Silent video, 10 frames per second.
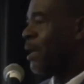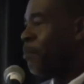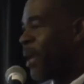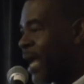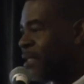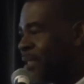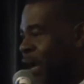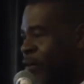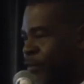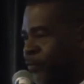the applied
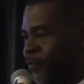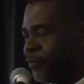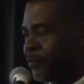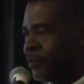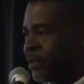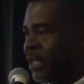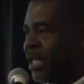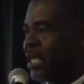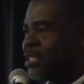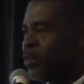tariff
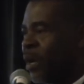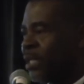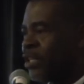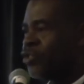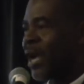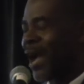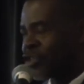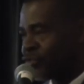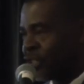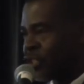is the one that you
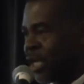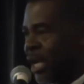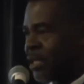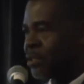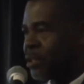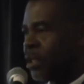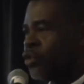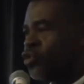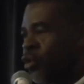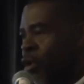actually charge.
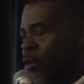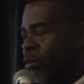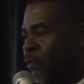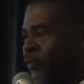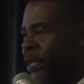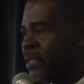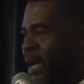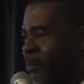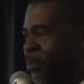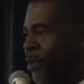So, for
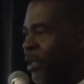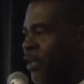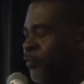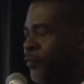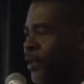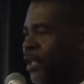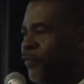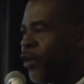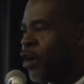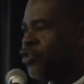example,
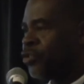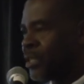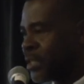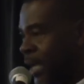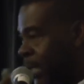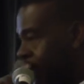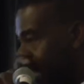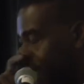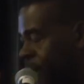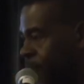if a country decides
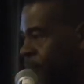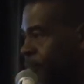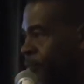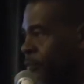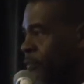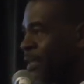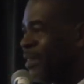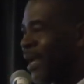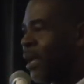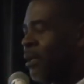that
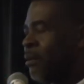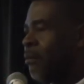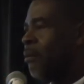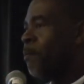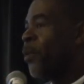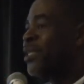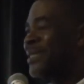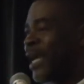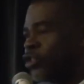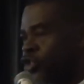they
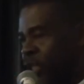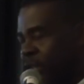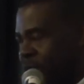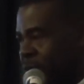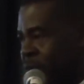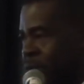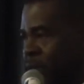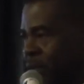potentially,